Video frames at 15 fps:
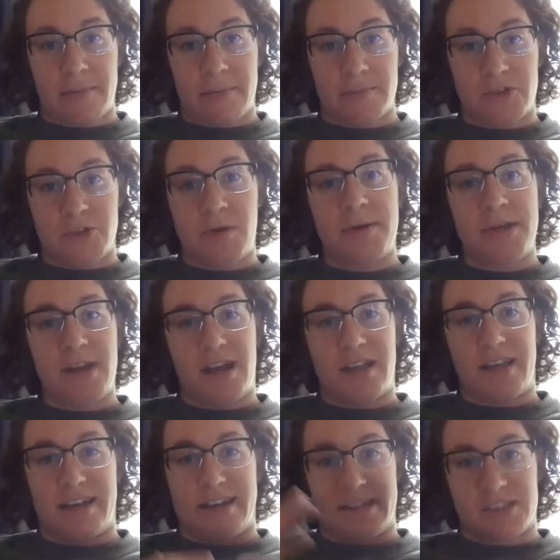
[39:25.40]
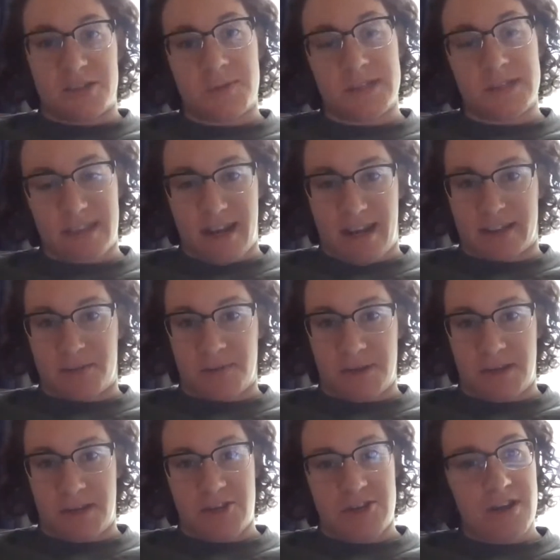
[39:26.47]
Um, so maybe not like an explicit
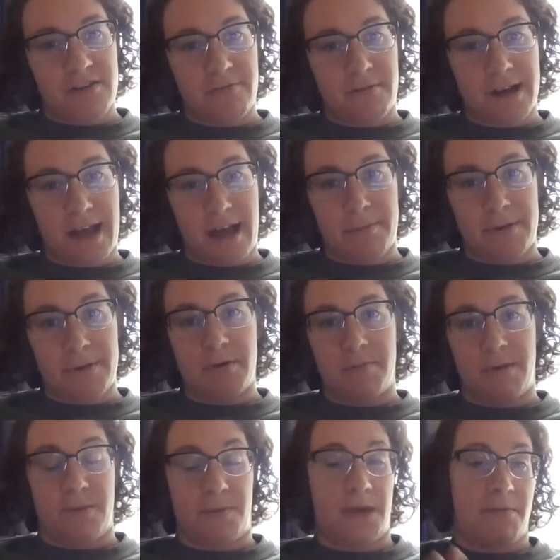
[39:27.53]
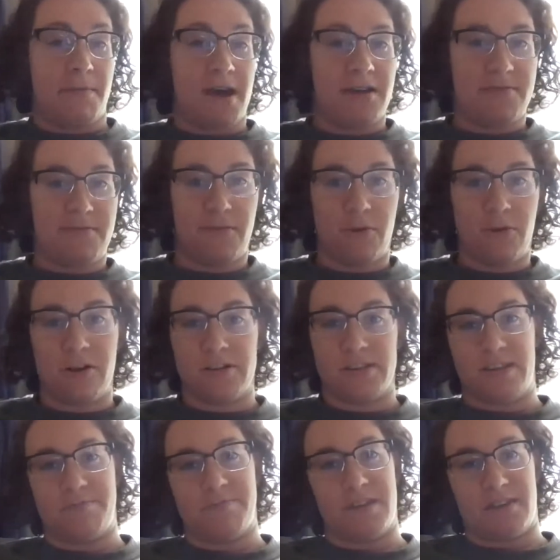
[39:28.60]
explanation of what happened, but maybe a
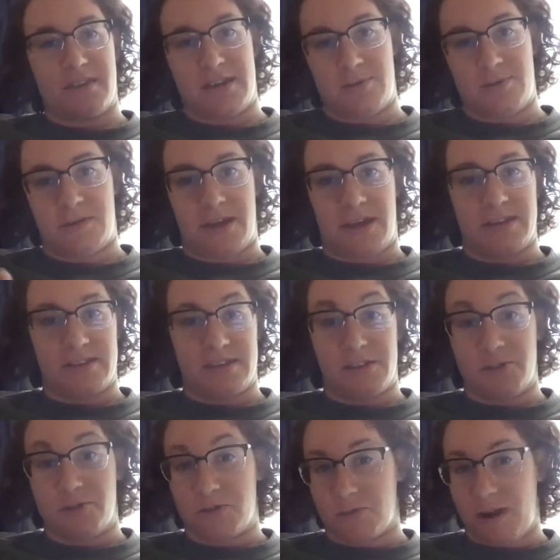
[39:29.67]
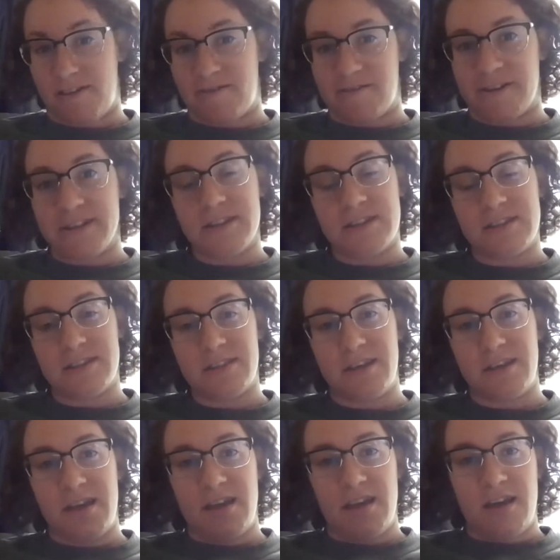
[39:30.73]
metaphor or something that you think is a loose reference.
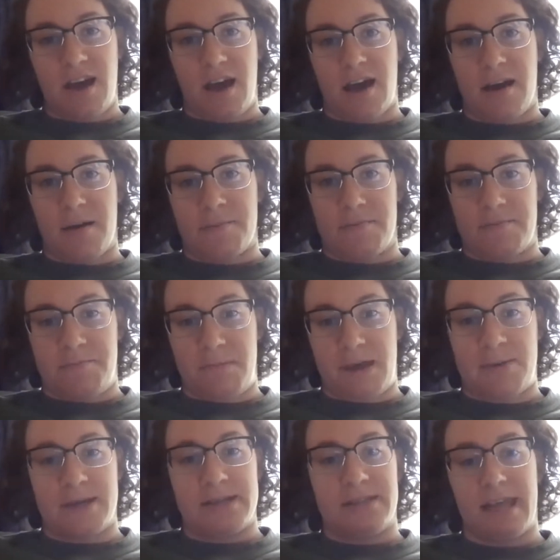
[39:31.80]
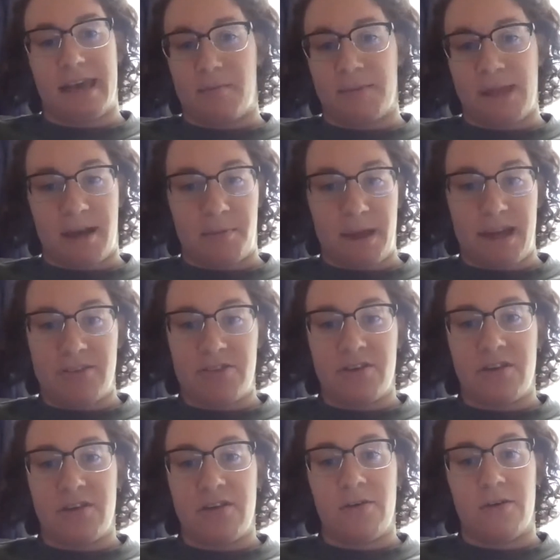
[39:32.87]
Um, maybe in like Black
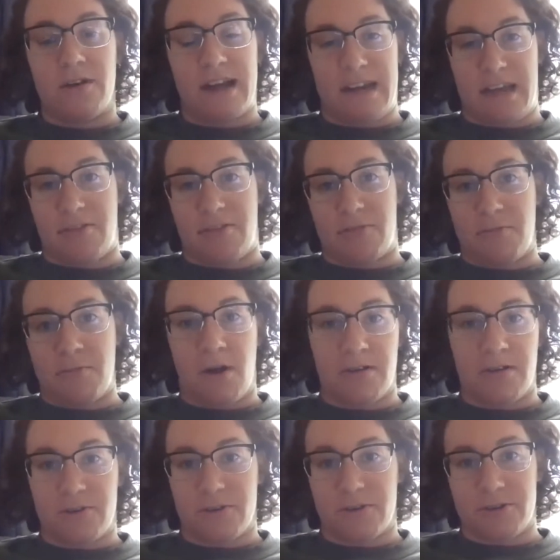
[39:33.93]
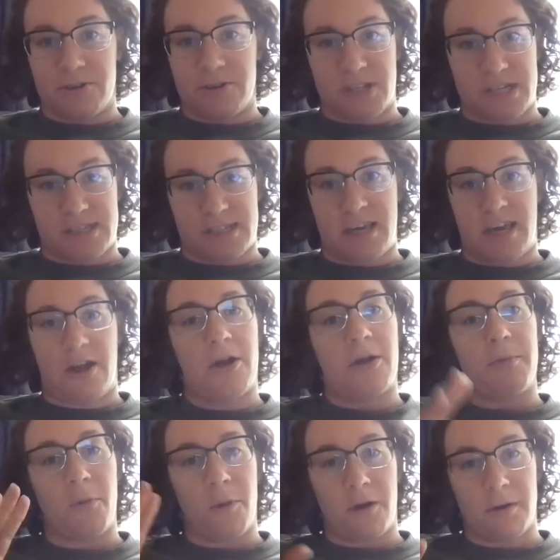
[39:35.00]
Panther or any other Marvel or
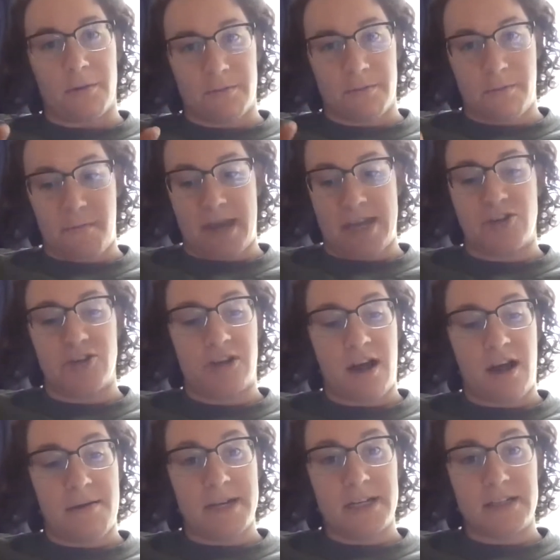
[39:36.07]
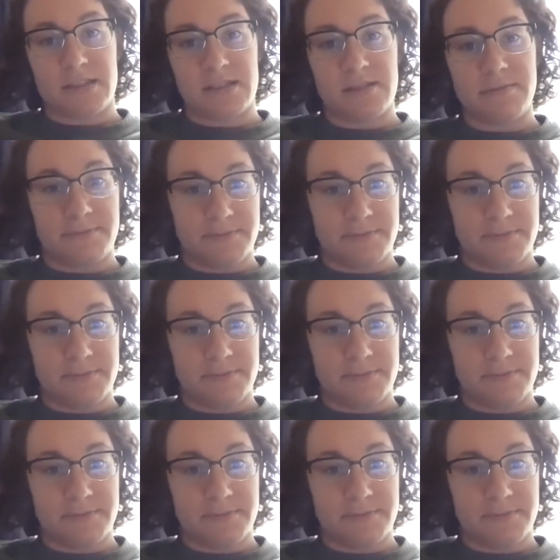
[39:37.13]
DC or more major comic.